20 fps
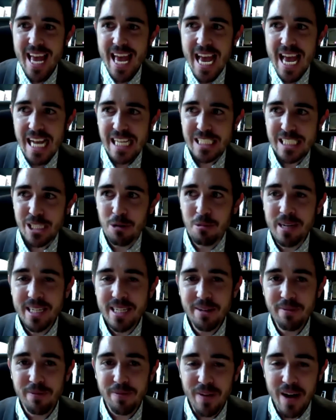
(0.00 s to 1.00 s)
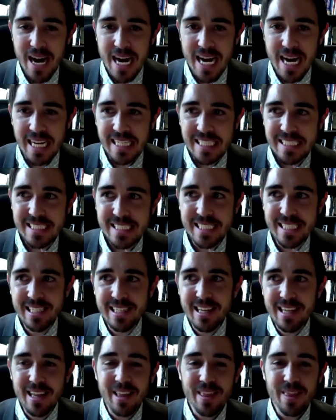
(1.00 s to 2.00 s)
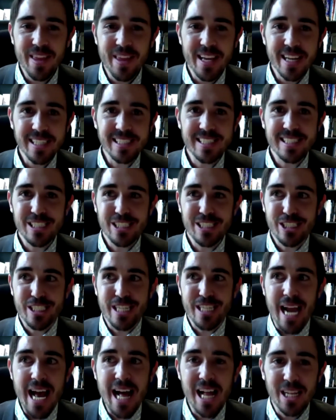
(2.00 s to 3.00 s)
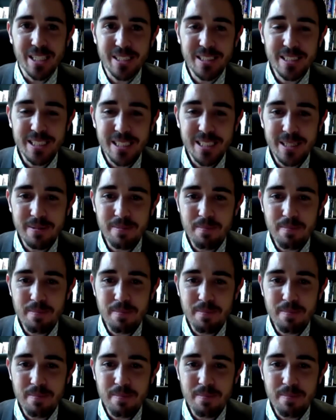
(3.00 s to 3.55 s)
And so we devised this challenge